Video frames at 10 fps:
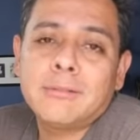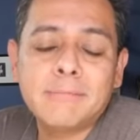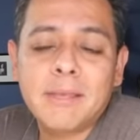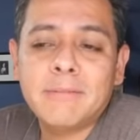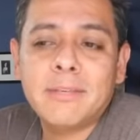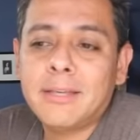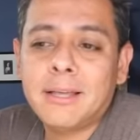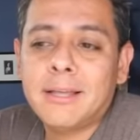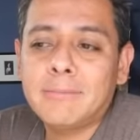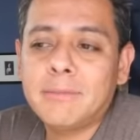Maybe
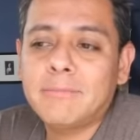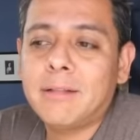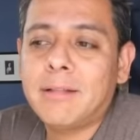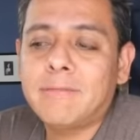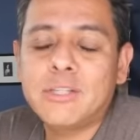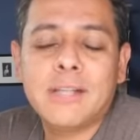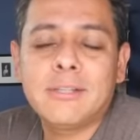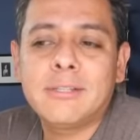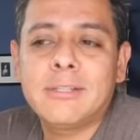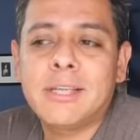maybe I'll have a chance to
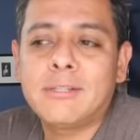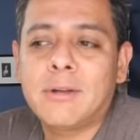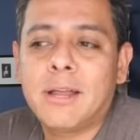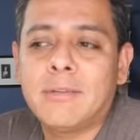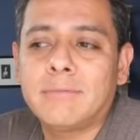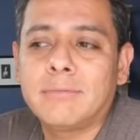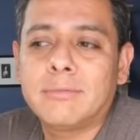test drive,